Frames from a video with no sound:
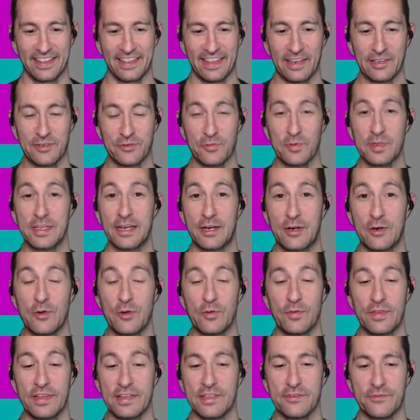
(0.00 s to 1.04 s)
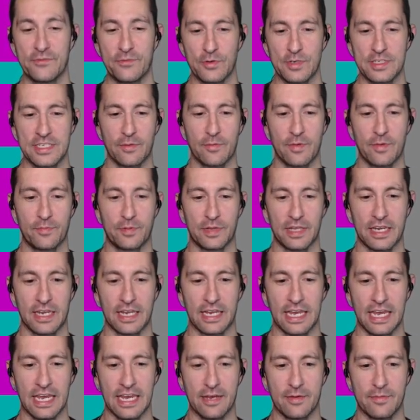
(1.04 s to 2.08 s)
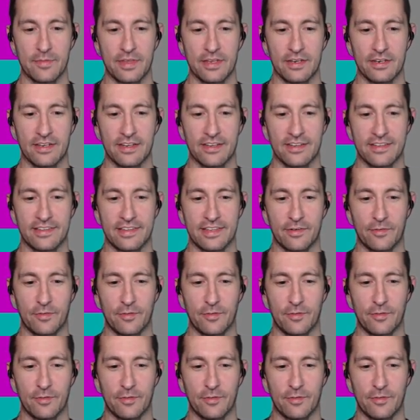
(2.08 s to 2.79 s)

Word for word: That's really cool. This is the first time we played a game that does...